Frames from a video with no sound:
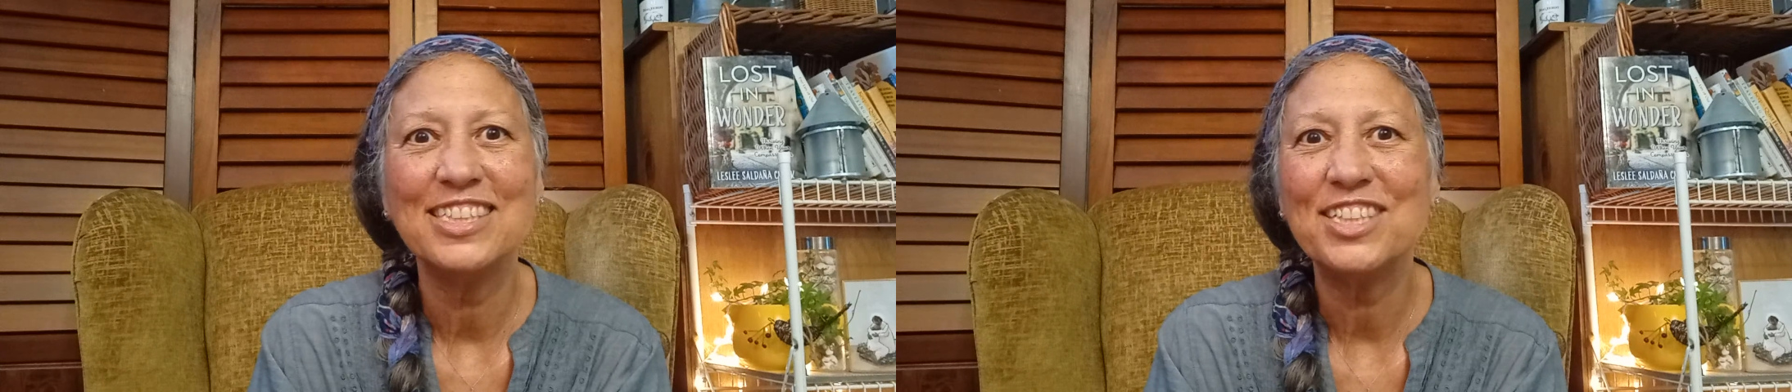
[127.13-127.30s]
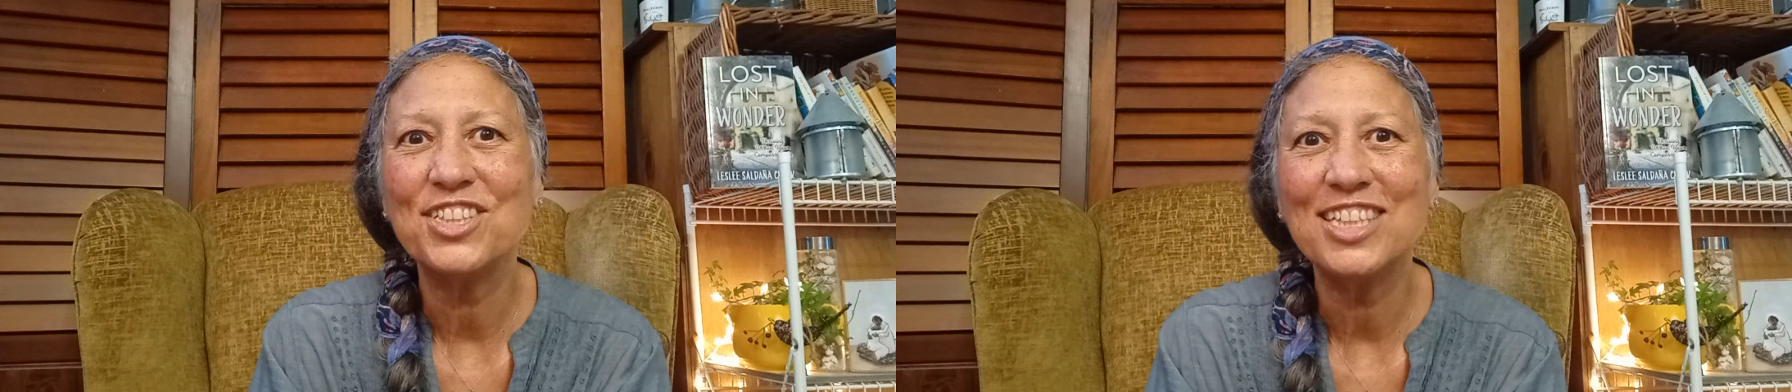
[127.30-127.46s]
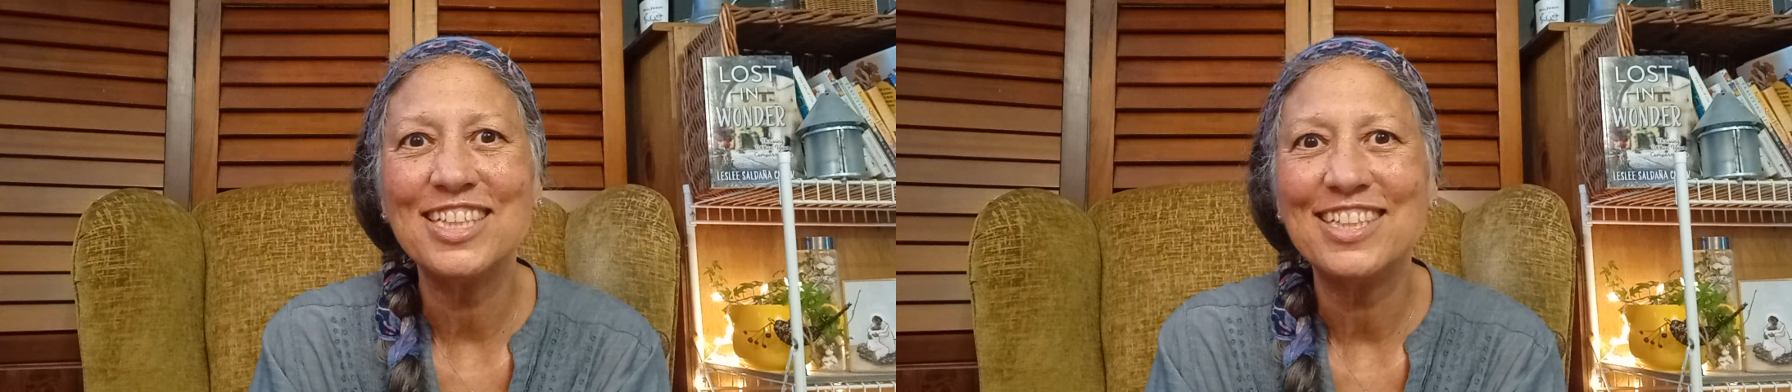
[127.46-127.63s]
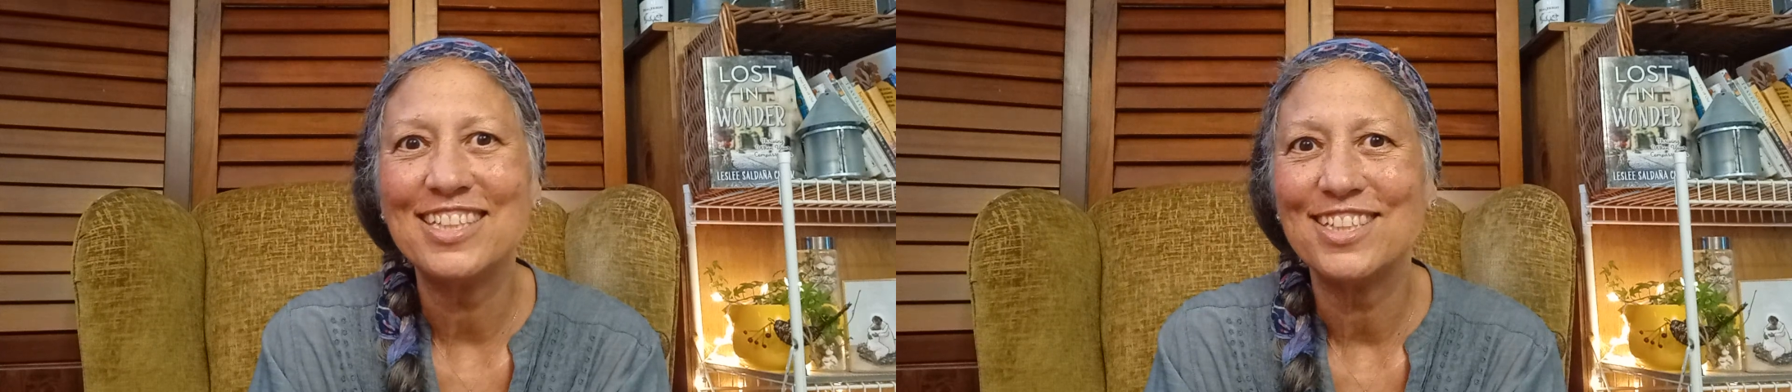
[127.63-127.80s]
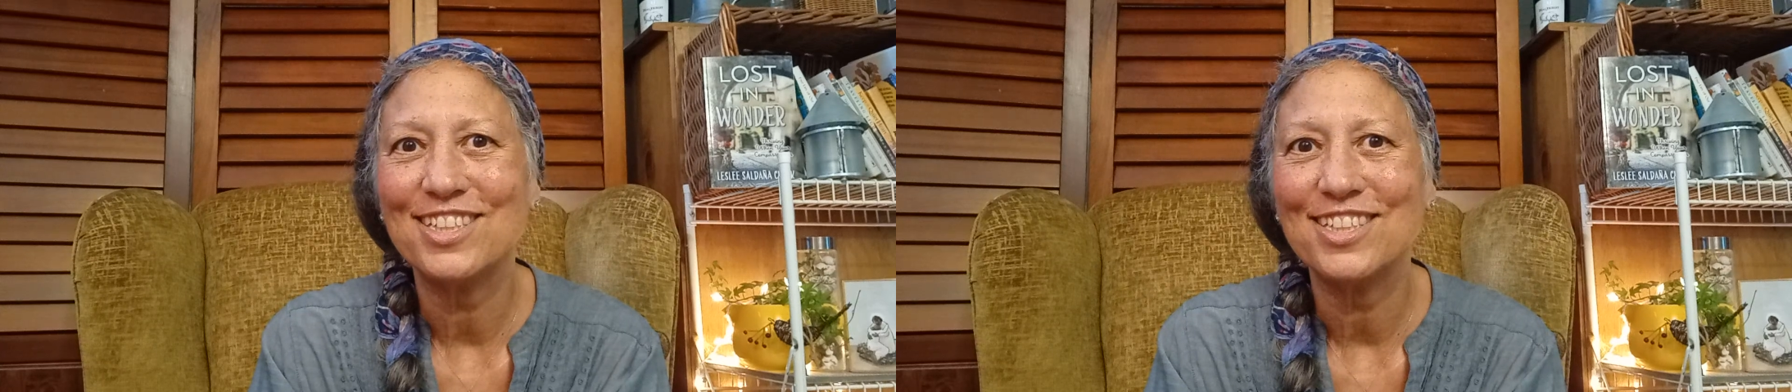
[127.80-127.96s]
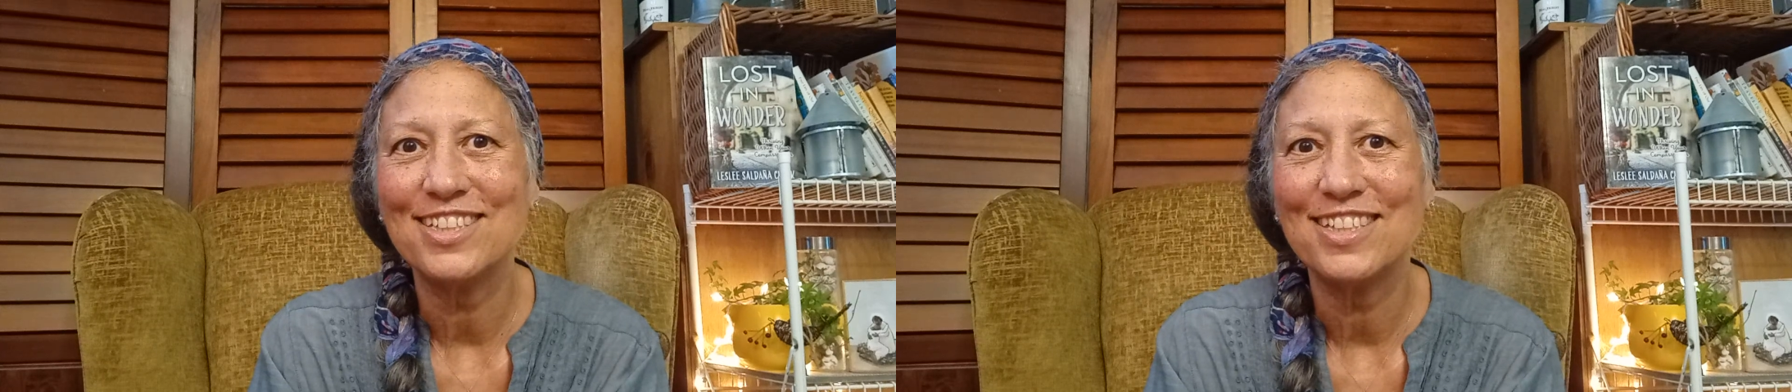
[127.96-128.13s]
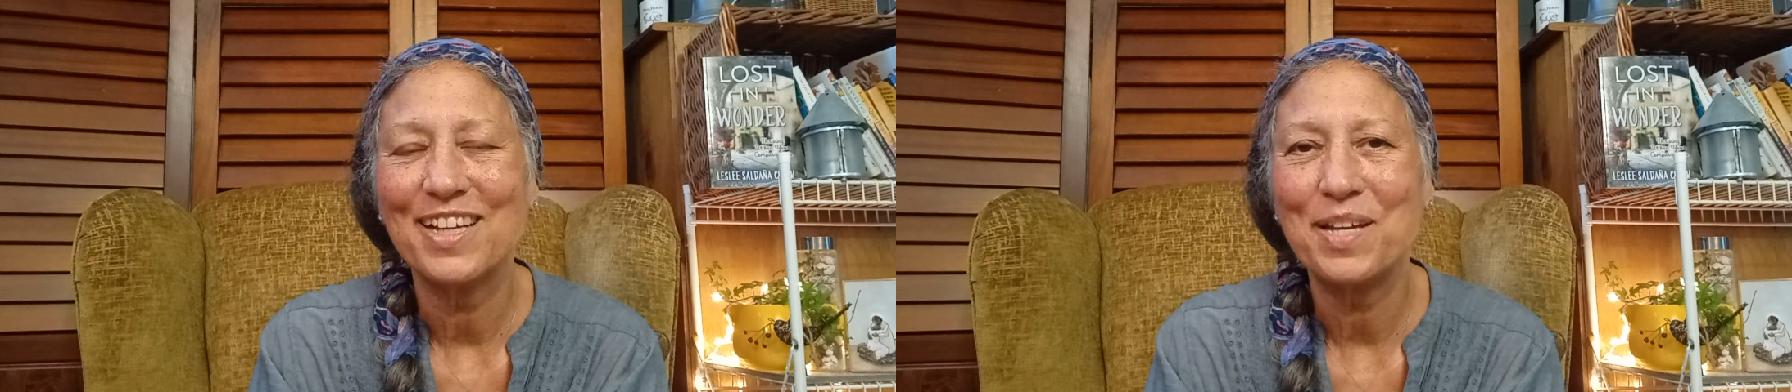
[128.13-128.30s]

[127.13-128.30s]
nearly a year.